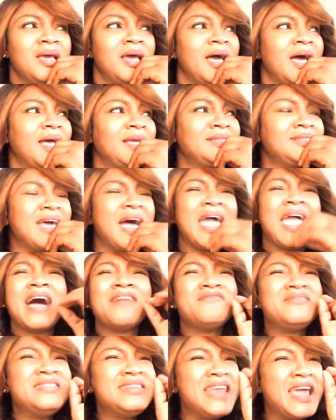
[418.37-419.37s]
And I
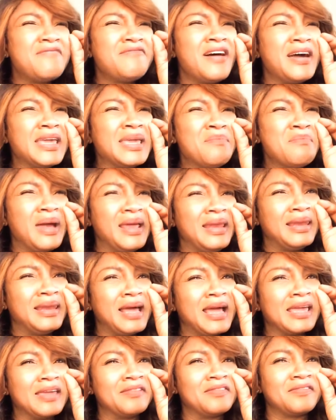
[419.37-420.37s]
have never in my
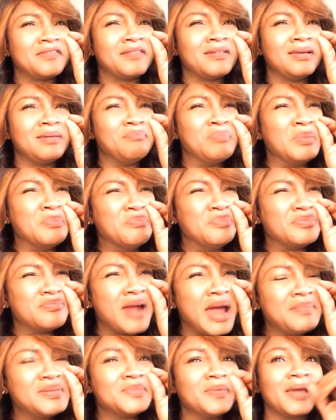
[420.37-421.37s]
life been
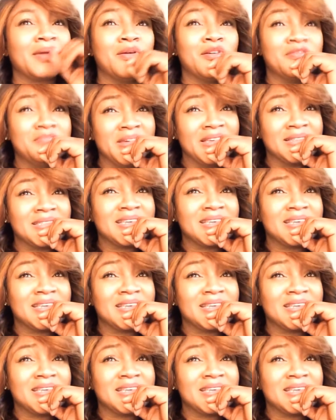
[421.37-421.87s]
bribed by government,